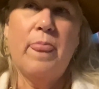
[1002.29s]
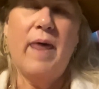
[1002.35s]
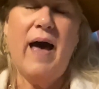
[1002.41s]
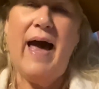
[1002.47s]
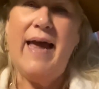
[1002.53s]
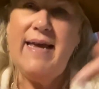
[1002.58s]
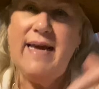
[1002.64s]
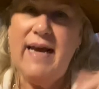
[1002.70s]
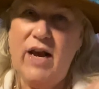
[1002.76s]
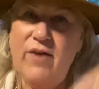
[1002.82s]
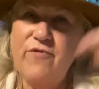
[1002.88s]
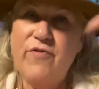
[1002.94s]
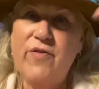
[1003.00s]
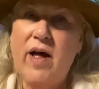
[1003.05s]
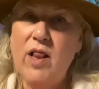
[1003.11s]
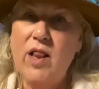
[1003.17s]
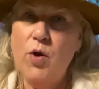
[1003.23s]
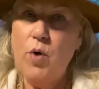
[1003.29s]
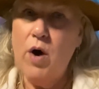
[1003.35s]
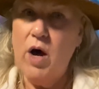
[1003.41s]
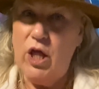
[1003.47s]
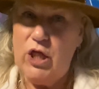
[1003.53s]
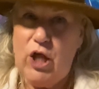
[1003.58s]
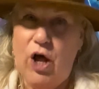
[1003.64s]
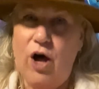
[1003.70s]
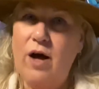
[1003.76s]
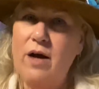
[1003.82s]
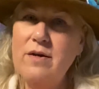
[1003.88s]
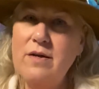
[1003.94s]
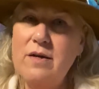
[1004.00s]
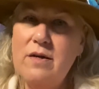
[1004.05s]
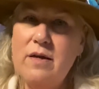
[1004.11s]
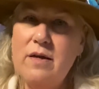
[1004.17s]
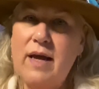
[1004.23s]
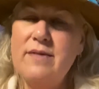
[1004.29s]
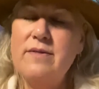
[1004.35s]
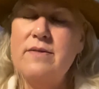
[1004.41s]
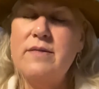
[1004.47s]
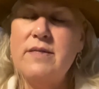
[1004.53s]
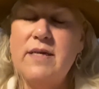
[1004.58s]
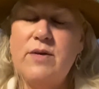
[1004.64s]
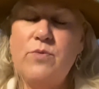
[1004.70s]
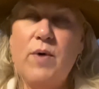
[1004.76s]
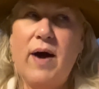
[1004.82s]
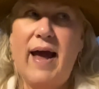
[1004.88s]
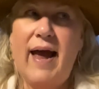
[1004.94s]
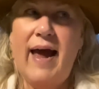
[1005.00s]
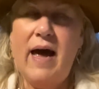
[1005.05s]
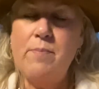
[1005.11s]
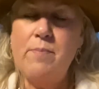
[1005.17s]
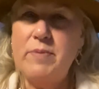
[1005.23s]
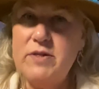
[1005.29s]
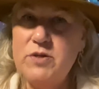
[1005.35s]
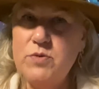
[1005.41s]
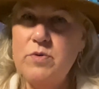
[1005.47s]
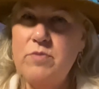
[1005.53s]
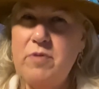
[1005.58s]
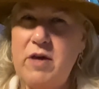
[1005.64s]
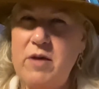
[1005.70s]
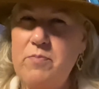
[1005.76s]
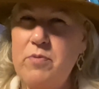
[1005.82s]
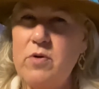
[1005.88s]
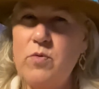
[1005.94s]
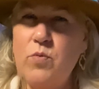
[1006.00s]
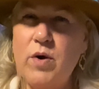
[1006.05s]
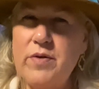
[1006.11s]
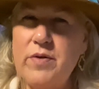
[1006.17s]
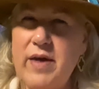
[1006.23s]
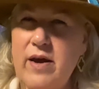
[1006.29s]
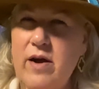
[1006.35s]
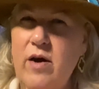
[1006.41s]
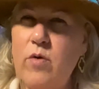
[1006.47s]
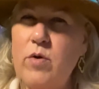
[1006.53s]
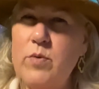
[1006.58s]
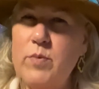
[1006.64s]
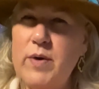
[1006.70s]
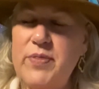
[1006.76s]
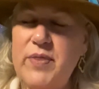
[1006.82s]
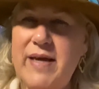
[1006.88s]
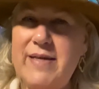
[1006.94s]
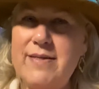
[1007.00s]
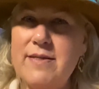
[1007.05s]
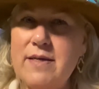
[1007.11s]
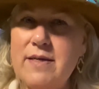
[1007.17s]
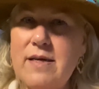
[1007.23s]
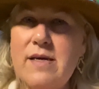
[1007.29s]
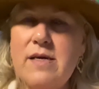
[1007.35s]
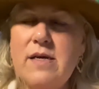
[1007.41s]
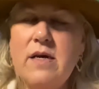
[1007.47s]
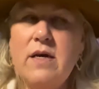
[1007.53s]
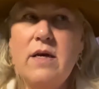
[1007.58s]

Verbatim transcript: I can follow along and see what happens with people and where they go and what they see.